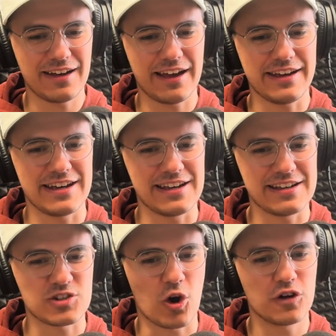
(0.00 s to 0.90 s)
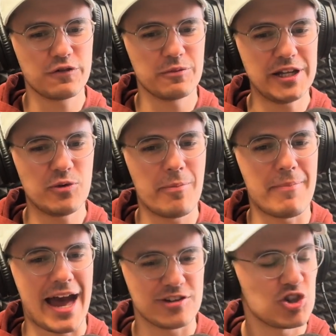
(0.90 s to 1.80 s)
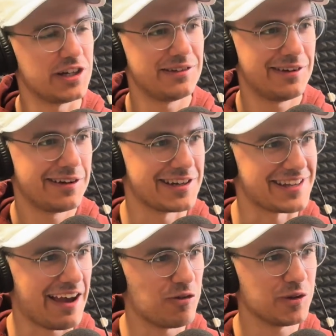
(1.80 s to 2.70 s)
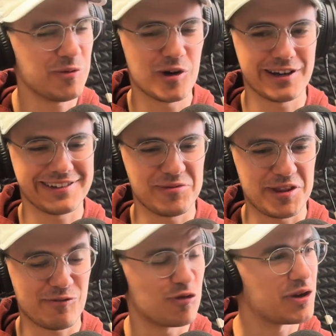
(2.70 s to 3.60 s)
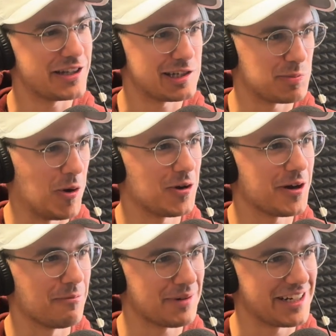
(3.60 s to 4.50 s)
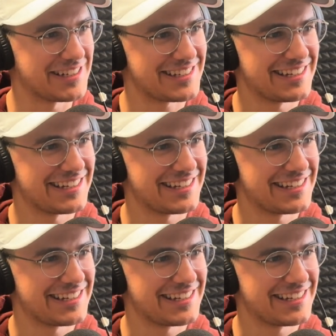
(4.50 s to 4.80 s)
it's hard for me to imagine because I've only worked with really small companies.